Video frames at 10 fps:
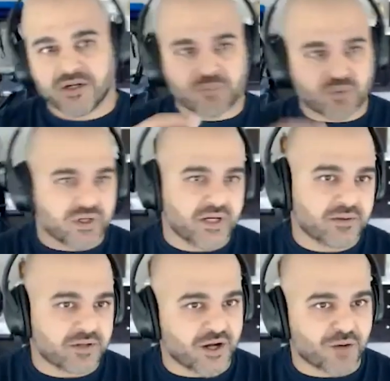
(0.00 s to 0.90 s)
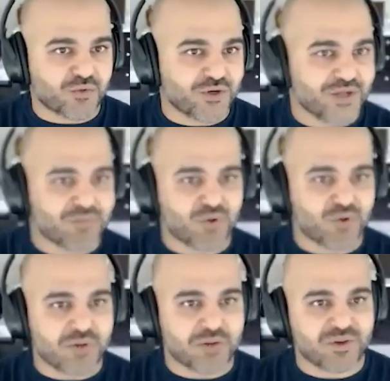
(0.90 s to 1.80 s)

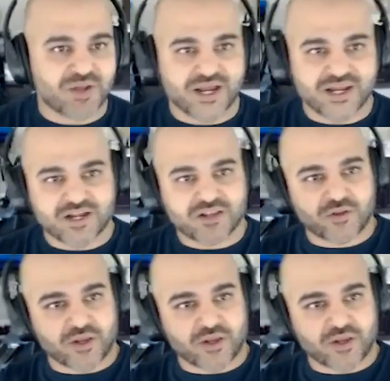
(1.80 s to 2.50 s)
pre-deployment planning